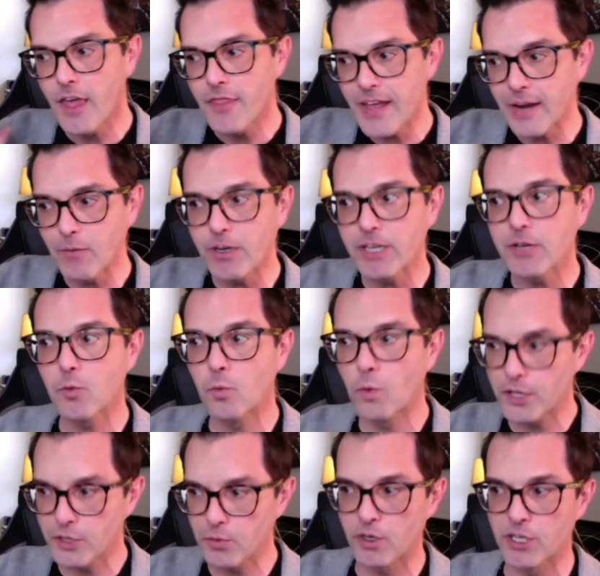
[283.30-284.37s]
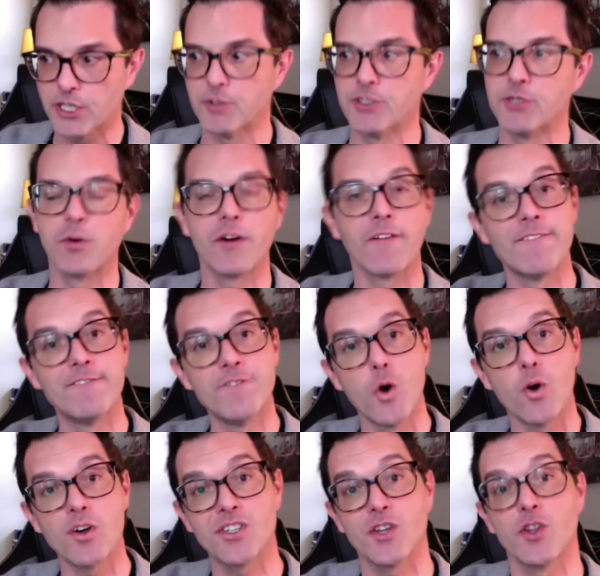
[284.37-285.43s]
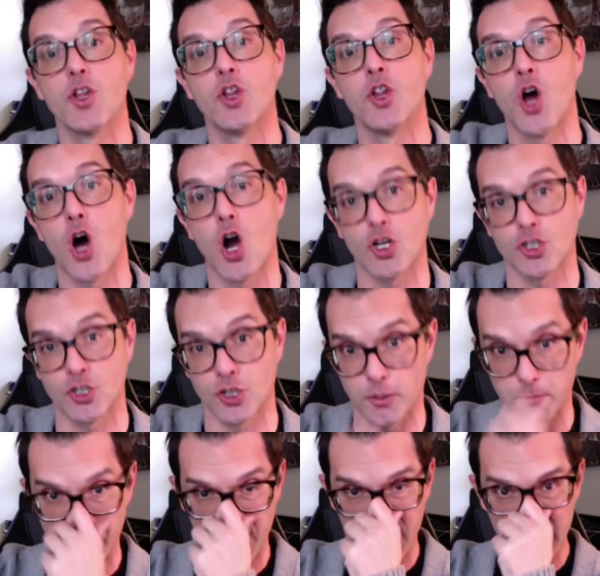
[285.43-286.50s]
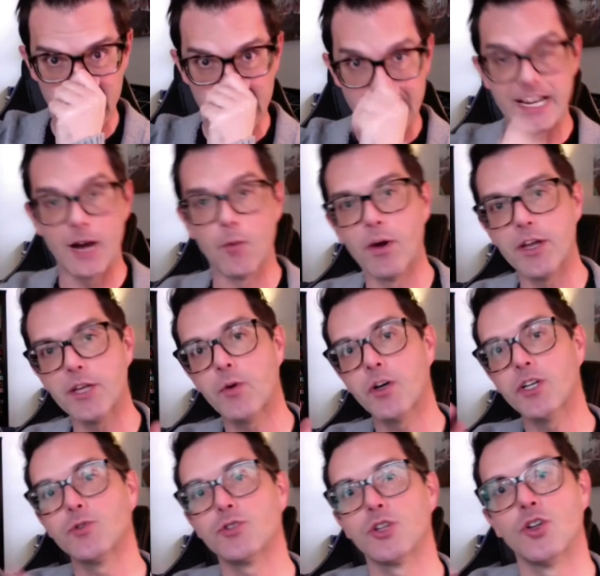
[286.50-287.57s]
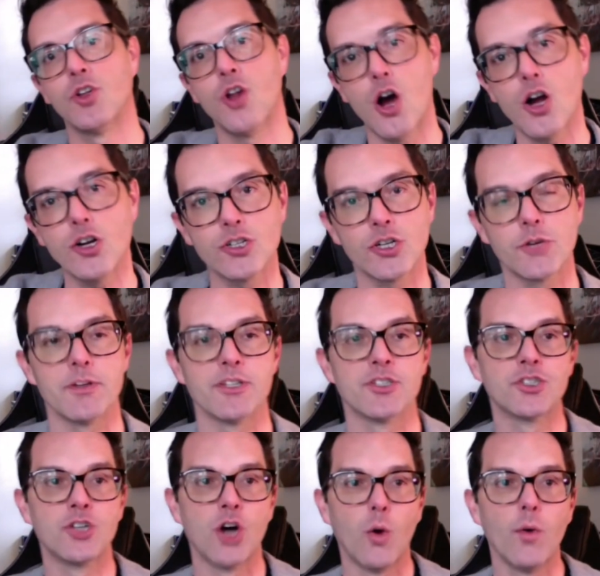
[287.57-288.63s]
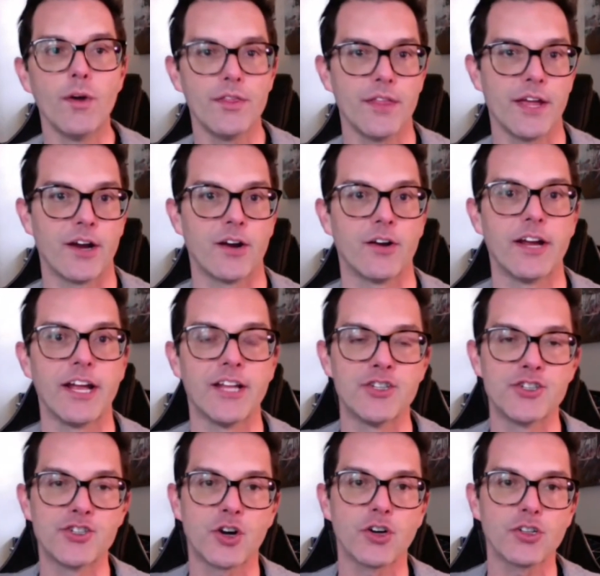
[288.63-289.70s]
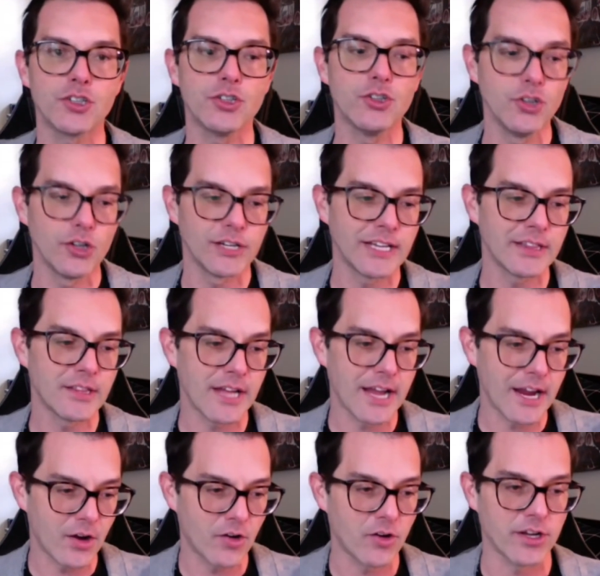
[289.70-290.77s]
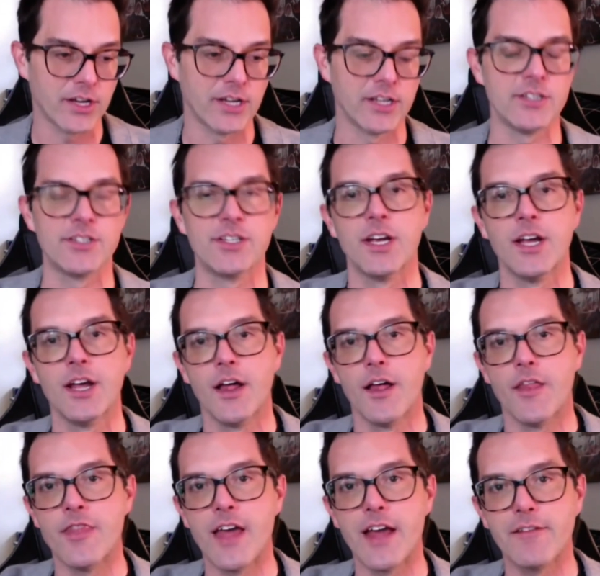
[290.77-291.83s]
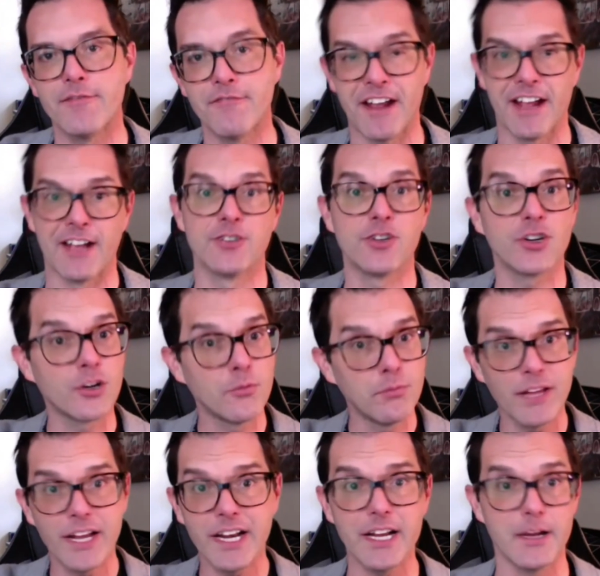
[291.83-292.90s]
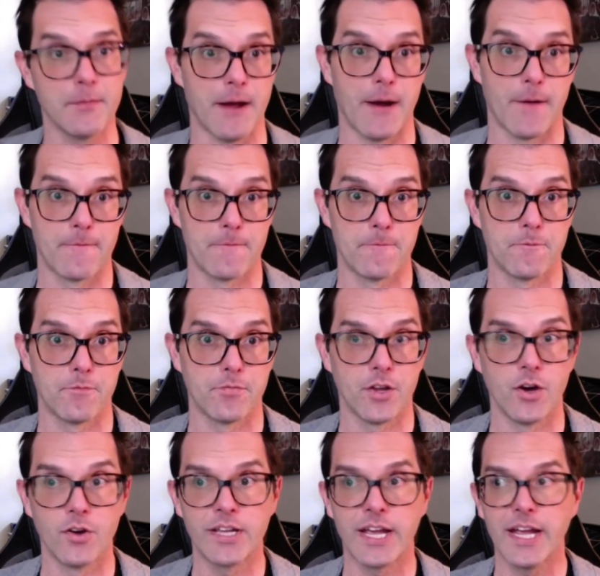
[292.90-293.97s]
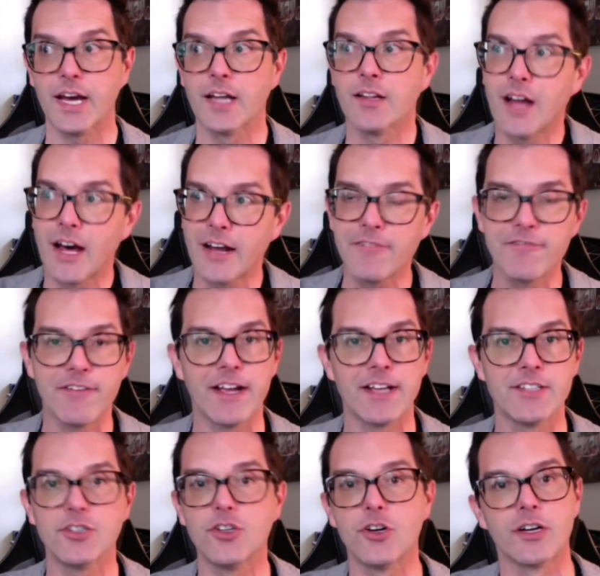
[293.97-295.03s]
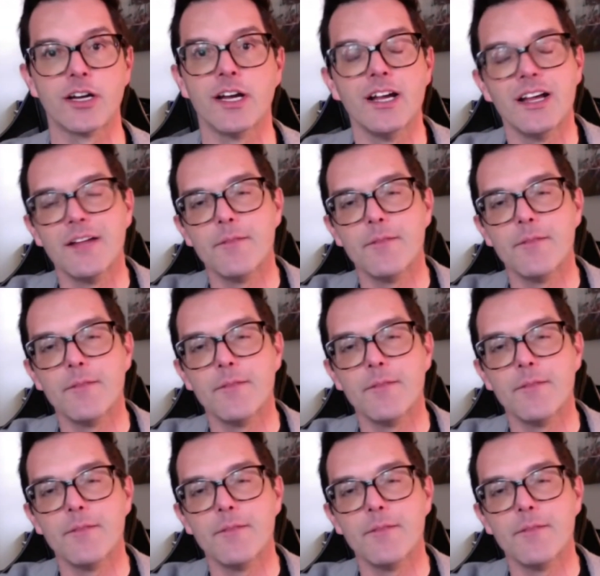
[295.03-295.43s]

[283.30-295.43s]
then what you want to do is you want to focus on the long-term. Now, what you want to do with the long-term is go in there and start to look at the areas that fans are complaining about. Okay, a lot of fans, look,